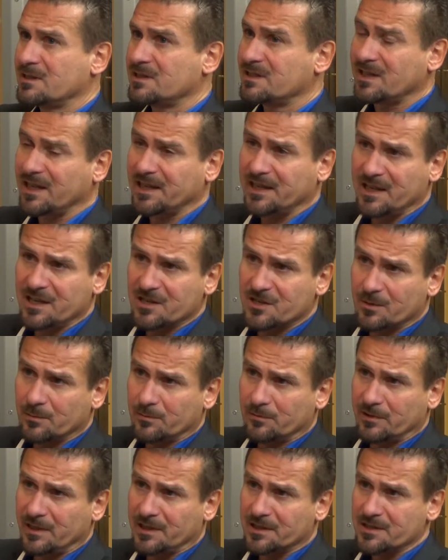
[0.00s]
taking
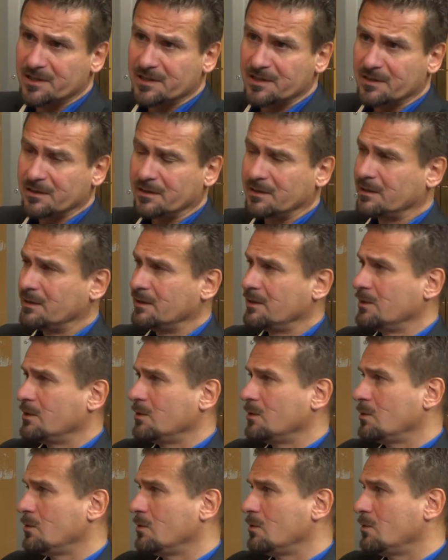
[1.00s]
some risks,
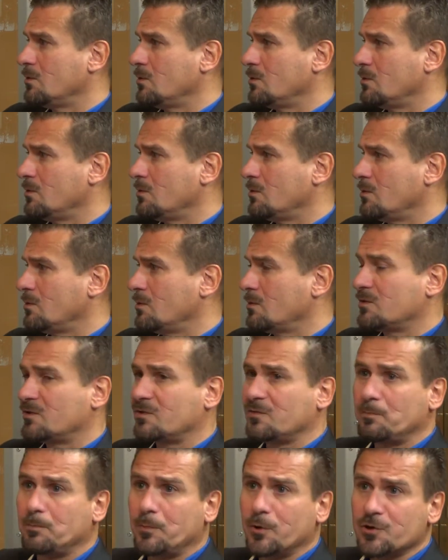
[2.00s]

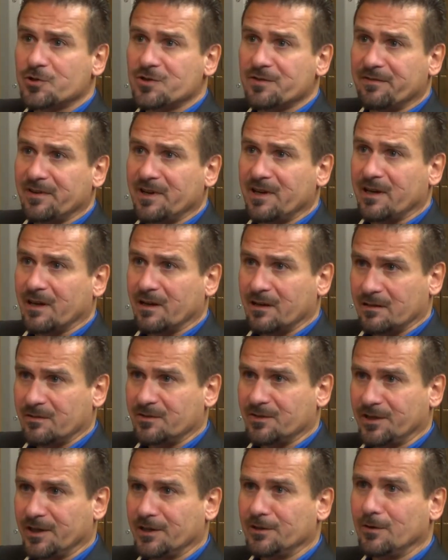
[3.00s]
to persevere,
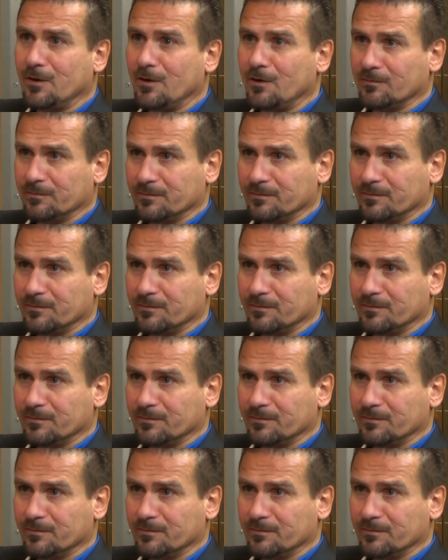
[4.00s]
to go on.